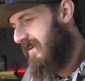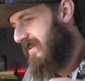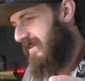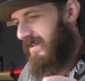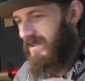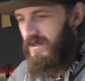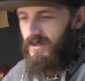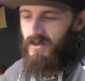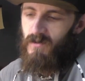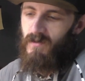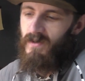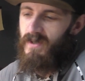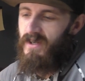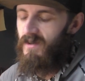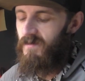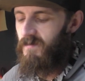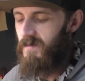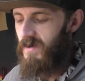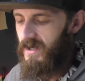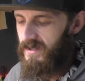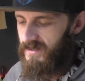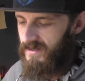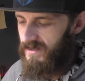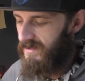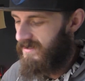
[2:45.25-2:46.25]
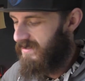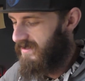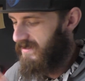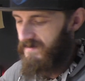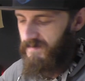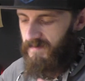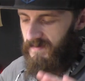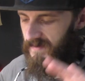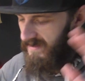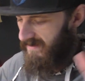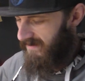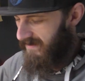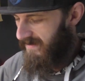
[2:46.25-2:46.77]
And then you go kill monsters,
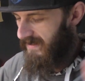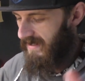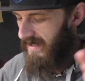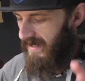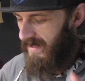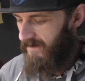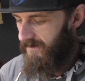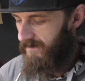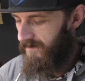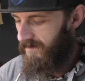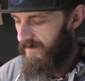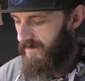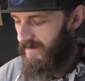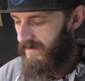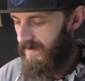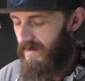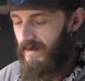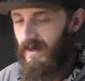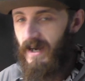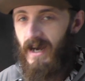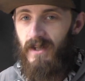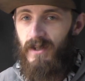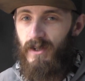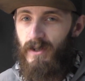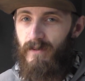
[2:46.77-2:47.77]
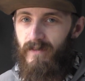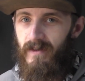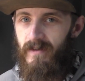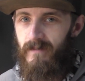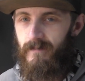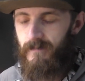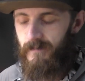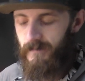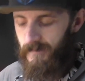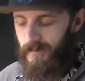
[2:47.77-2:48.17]
but yeah, I love it.